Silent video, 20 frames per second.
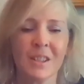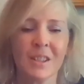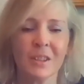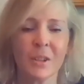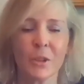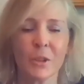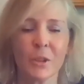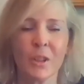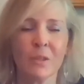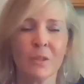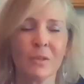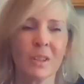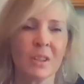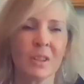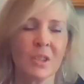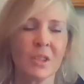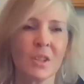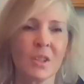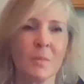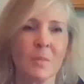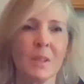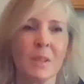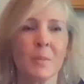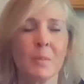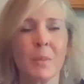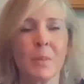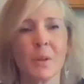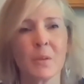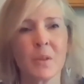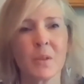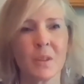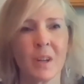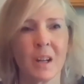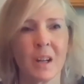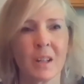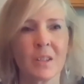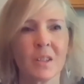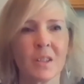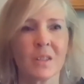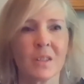learning really should be in both
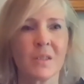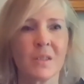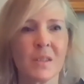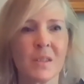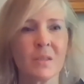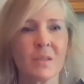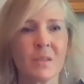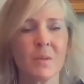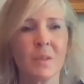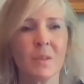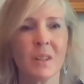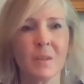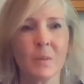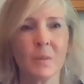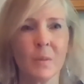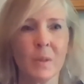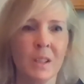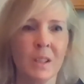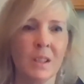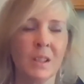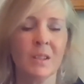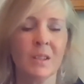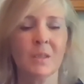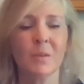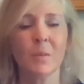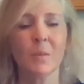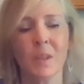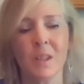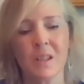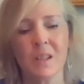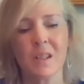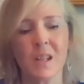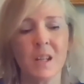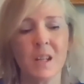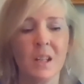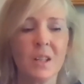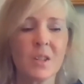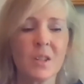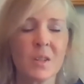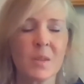directions. We
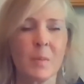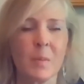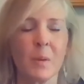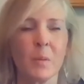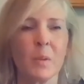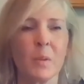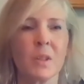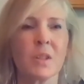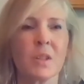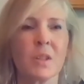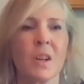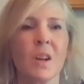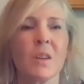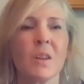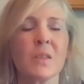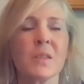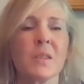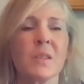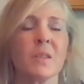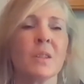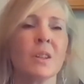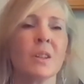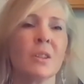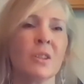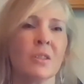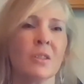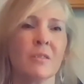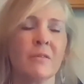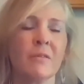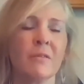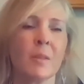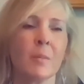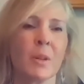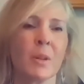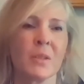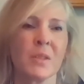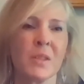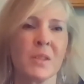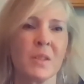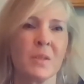teach, but we should also learn from
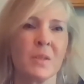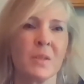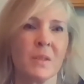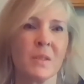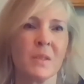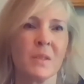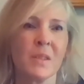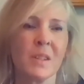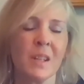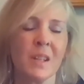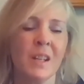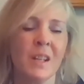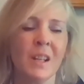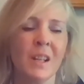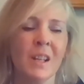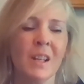our students.